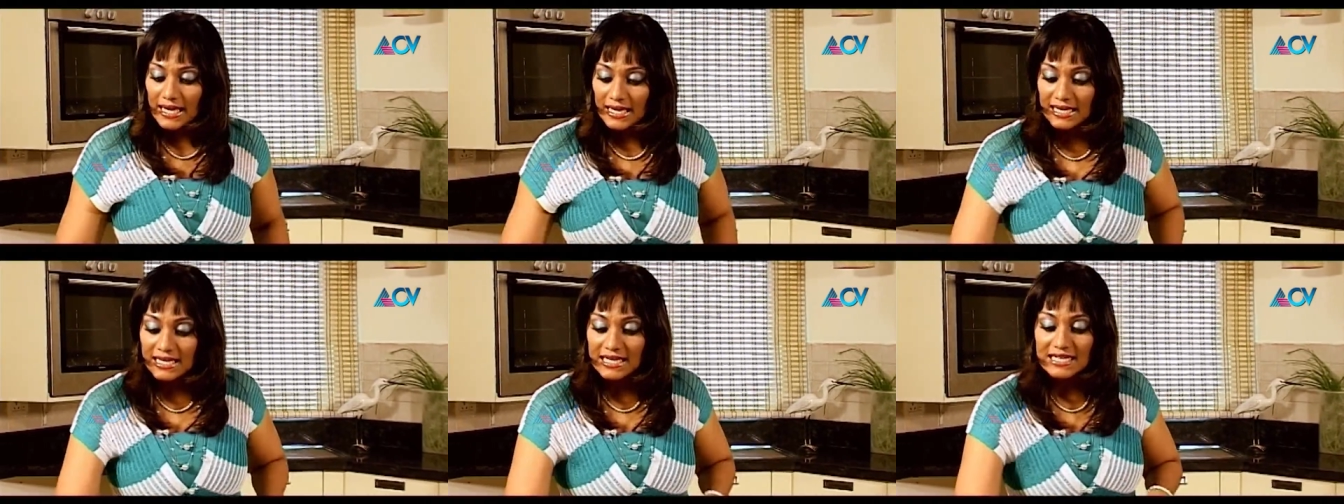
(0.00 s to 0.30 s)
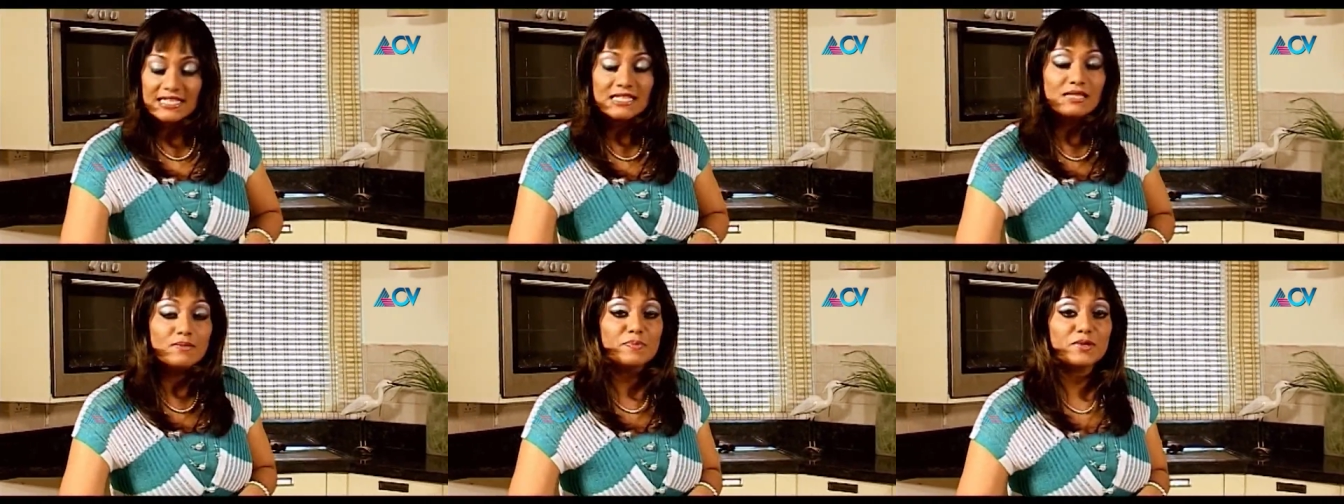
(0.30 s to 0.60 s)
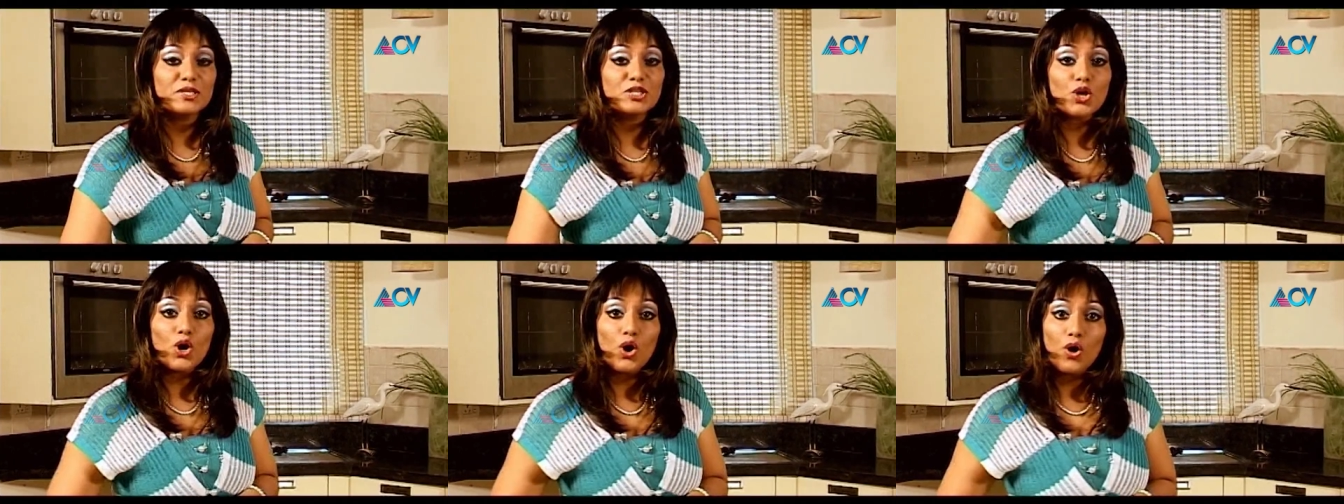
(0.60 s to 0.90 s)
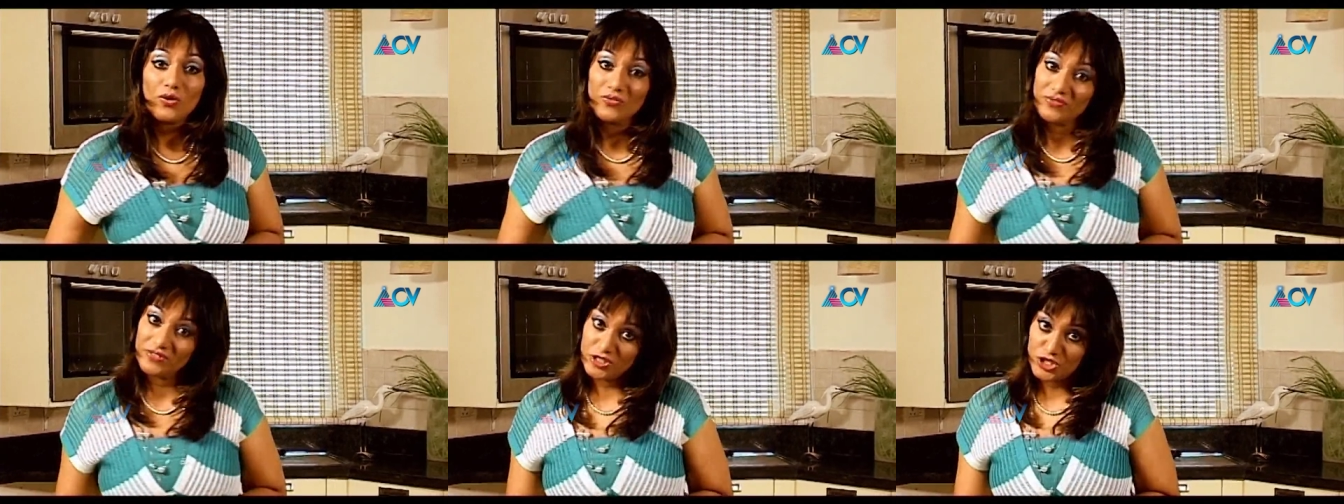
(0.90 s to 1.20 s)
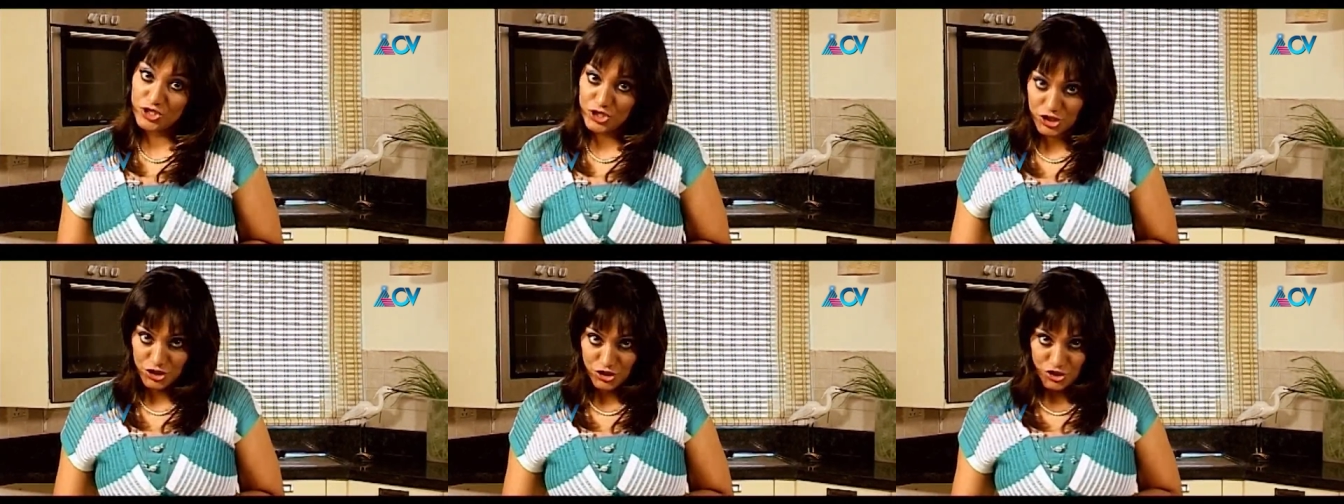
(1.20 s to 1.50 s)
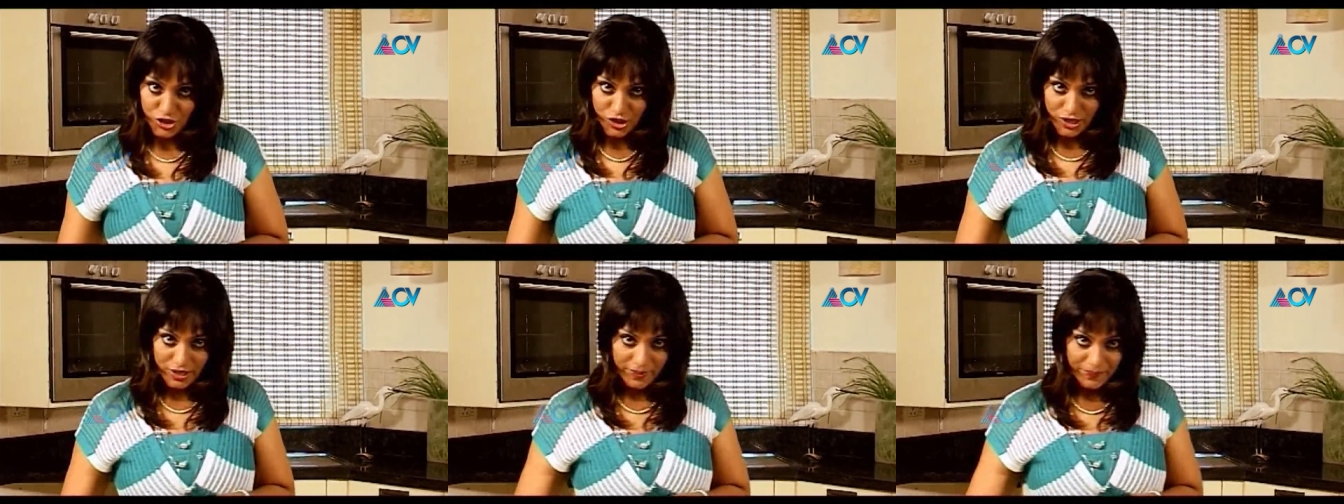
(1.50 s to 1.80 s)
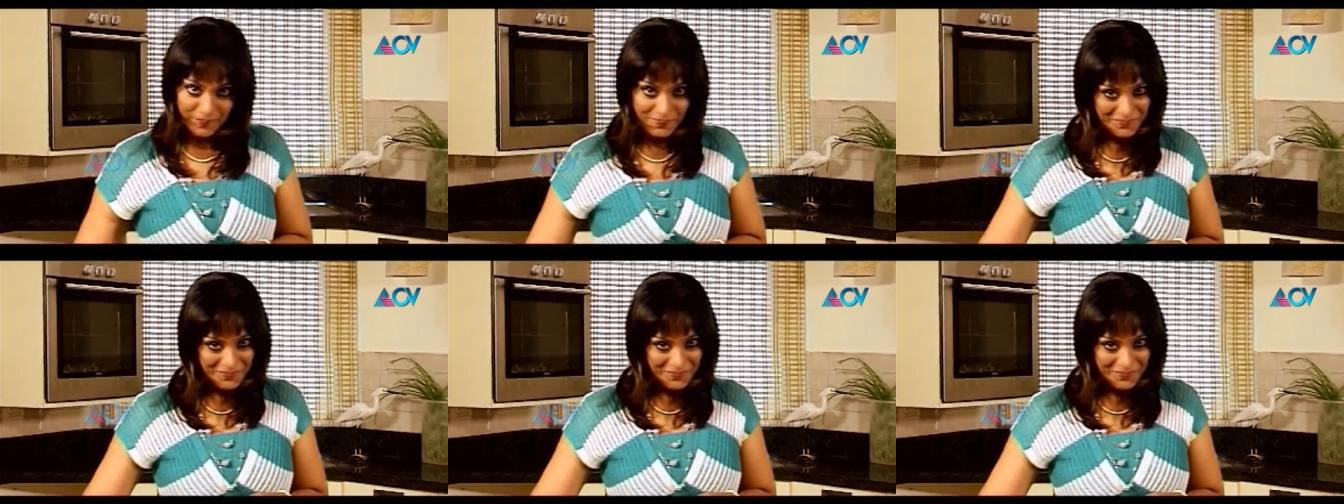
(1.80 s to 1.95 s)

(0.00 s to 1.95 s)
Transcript: A little bit of ginger.